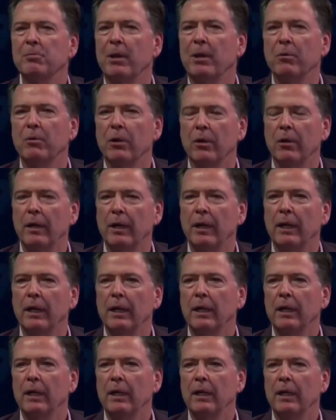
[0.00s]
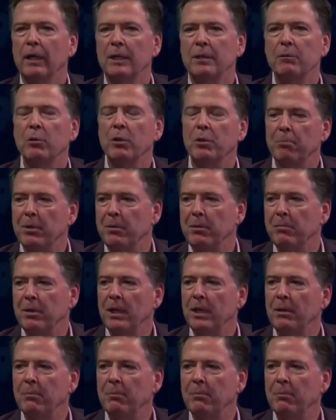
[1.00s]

my worry. It wouldn't be me,